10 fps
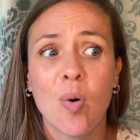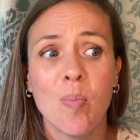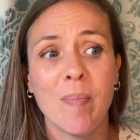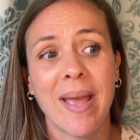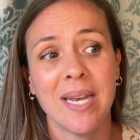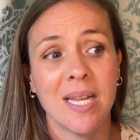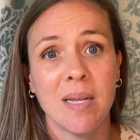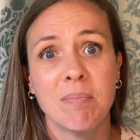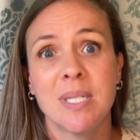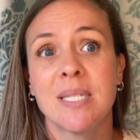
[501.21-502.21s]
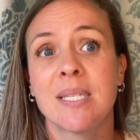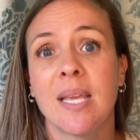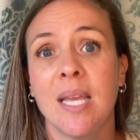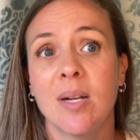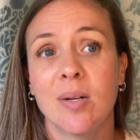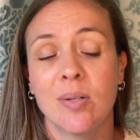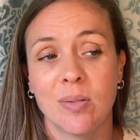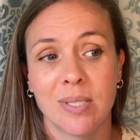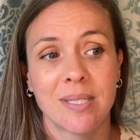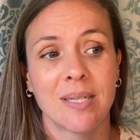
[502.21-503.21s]
many
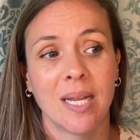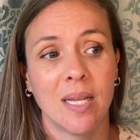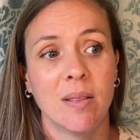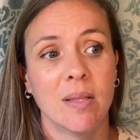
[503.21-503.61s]
mosquitoes in